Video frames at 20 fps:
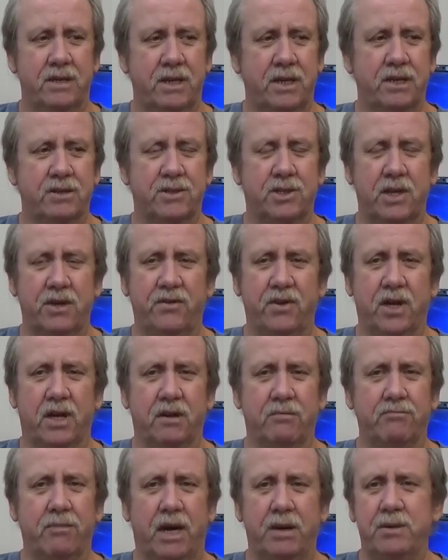you know, see if you
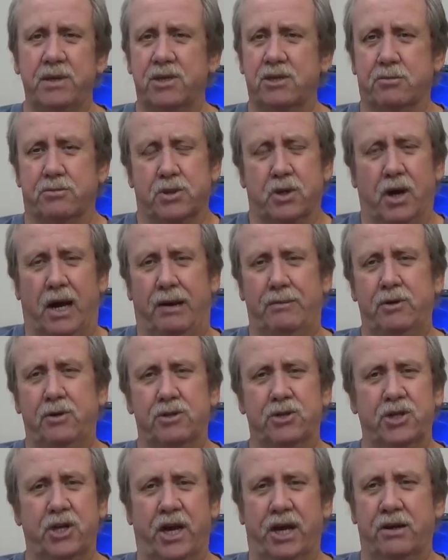can maybe subscribe to
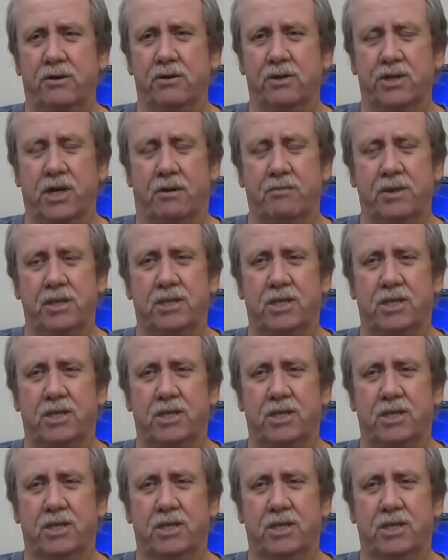his channel or something.